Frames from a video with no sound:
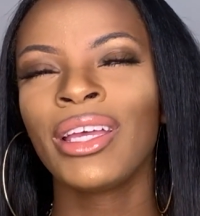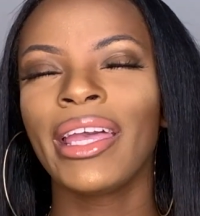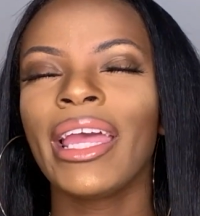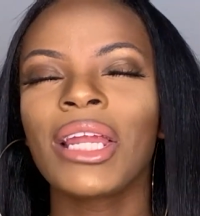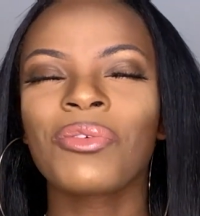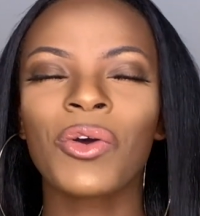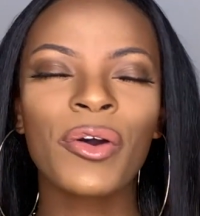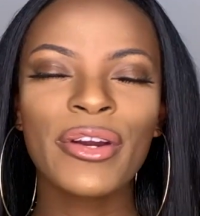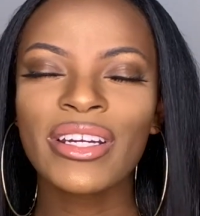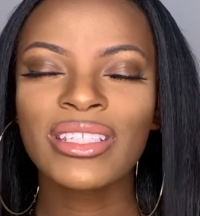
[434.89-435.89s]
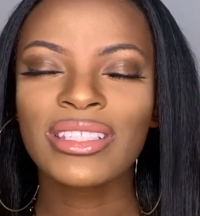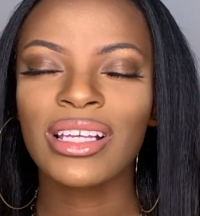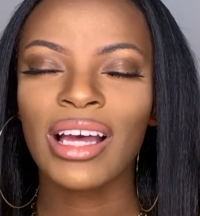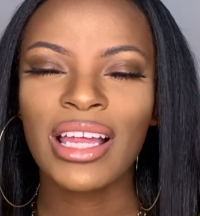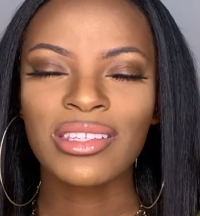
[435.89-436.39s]
and of course
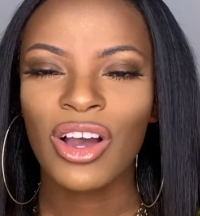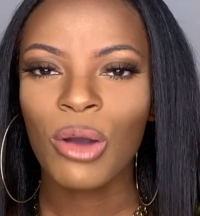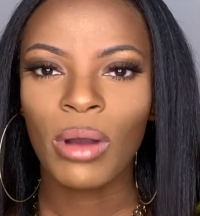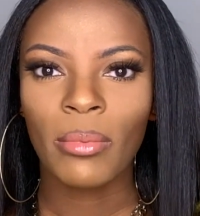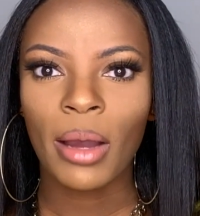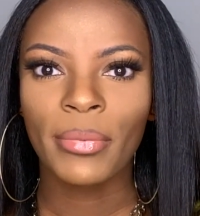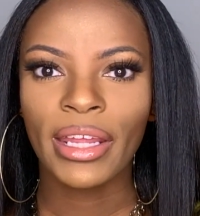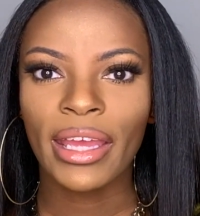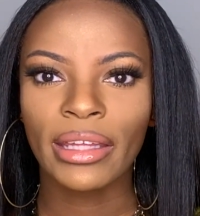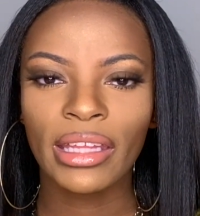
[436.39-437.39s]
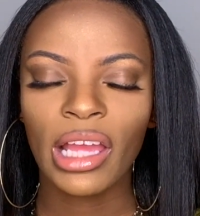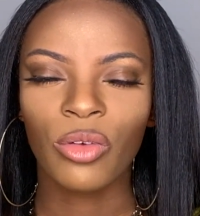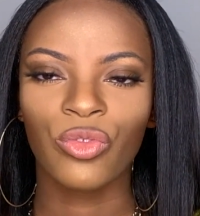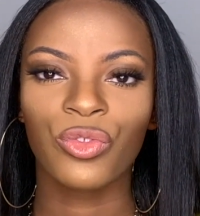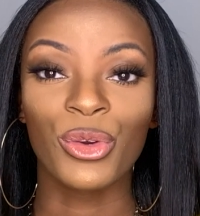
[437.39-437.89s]
I told my mom and dad, they like
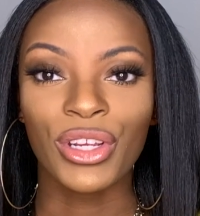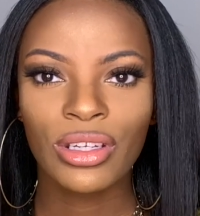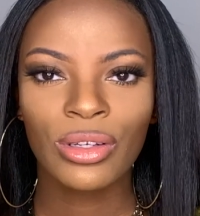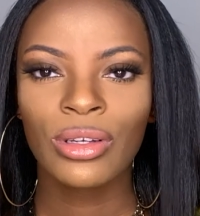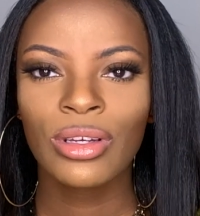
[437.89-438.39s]
freaked.